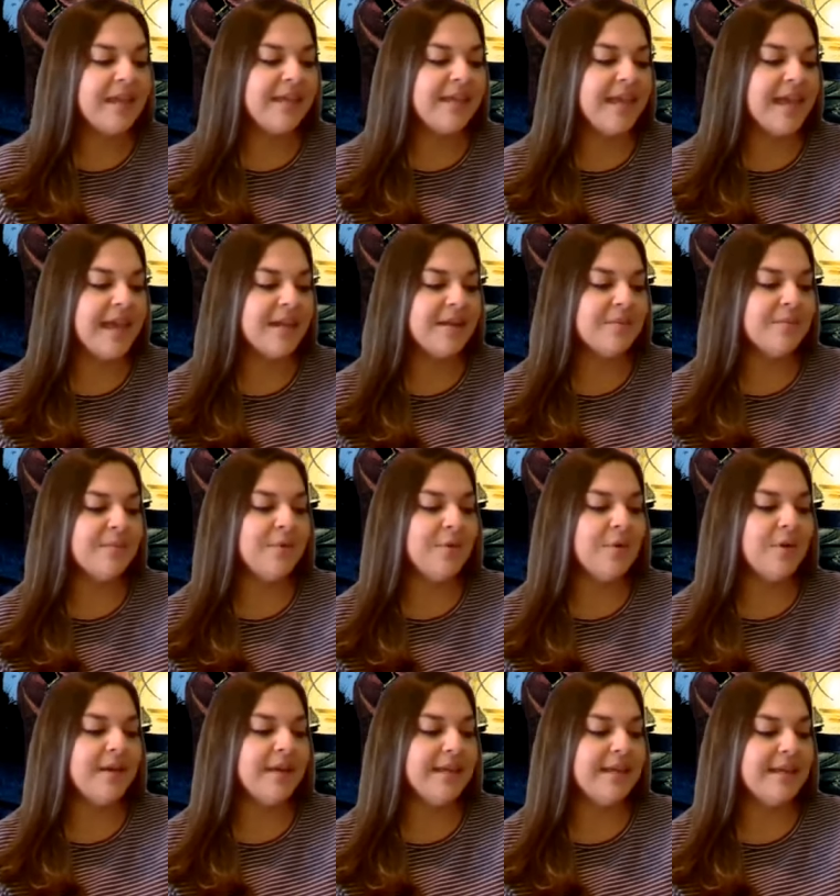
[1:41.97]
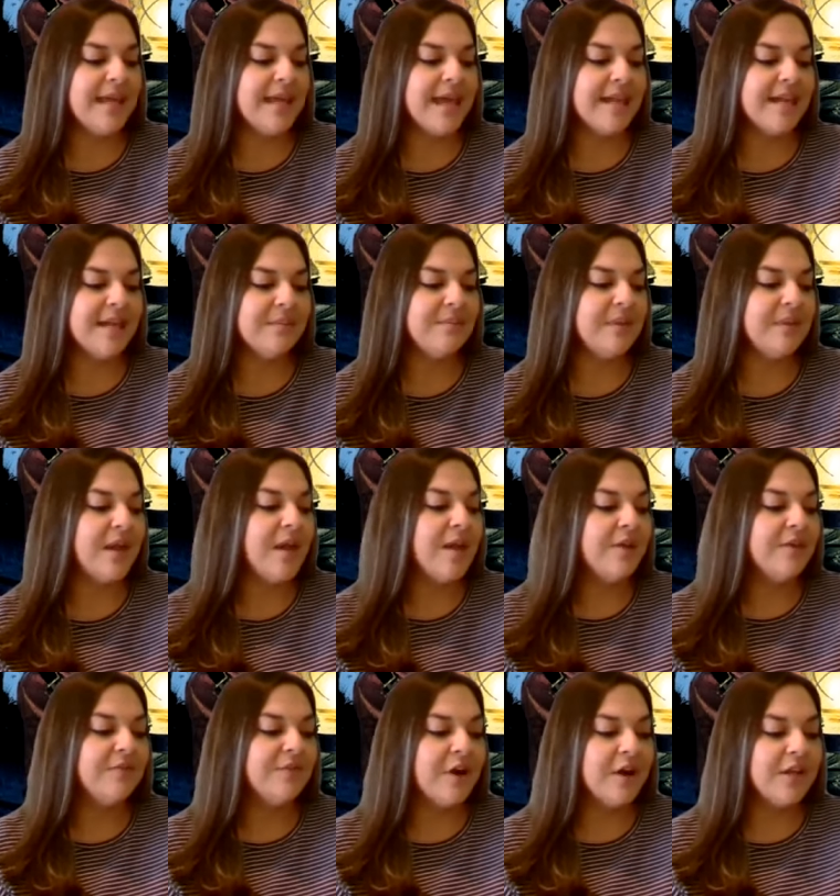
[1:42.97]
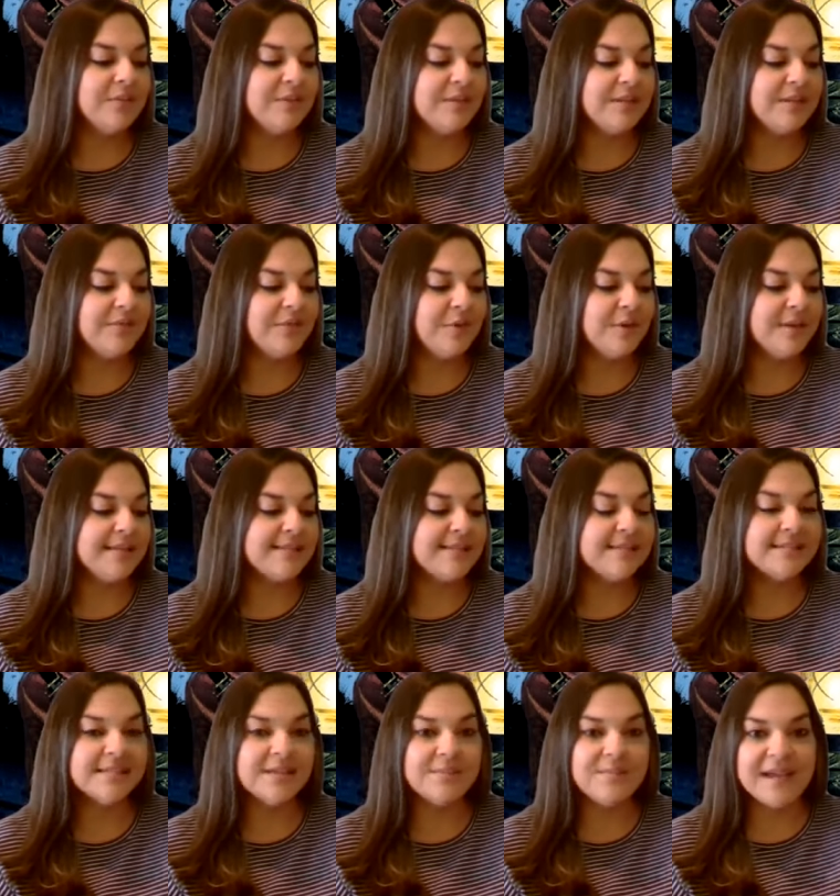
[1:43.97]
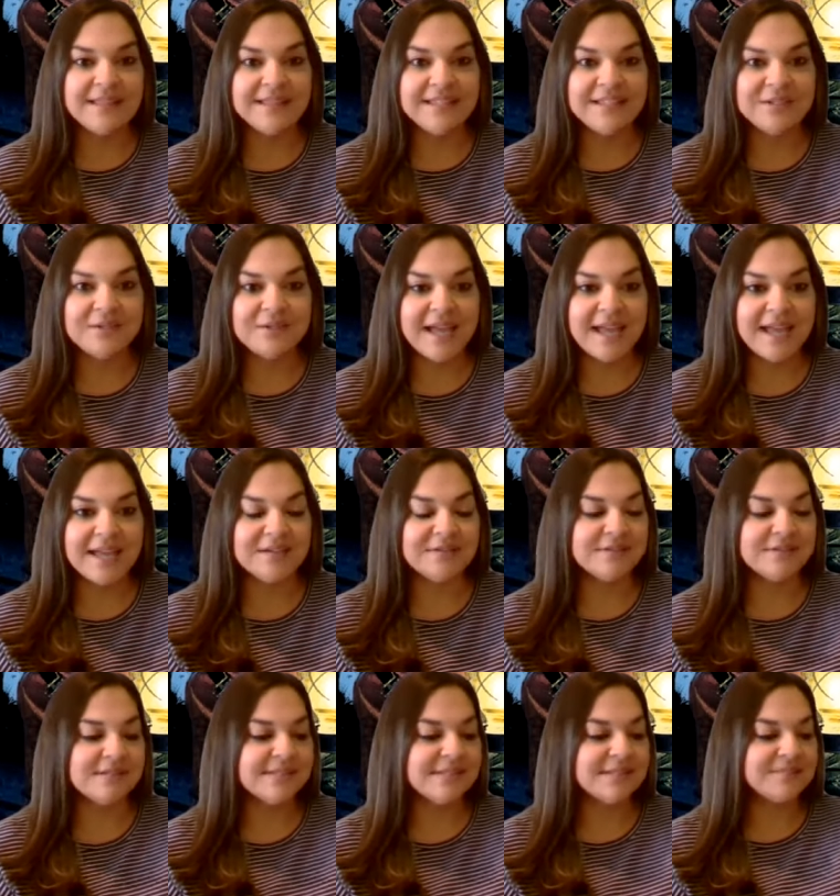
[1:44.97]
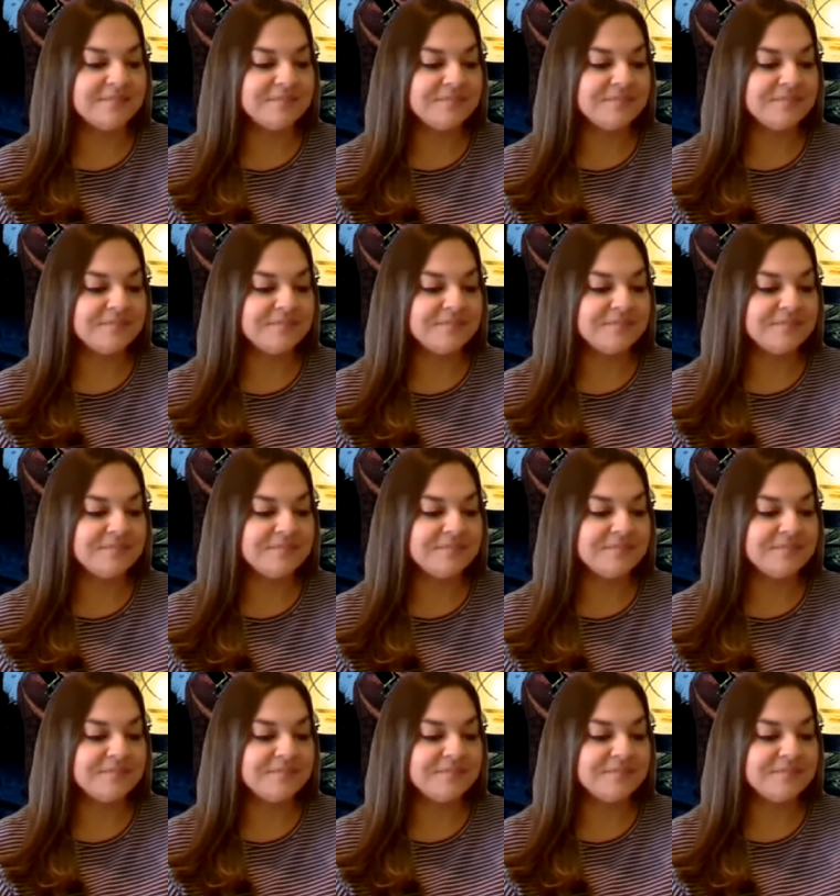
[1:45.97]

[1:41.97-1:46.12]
get 'em, boy, get 'em, following the voices of my little hounds.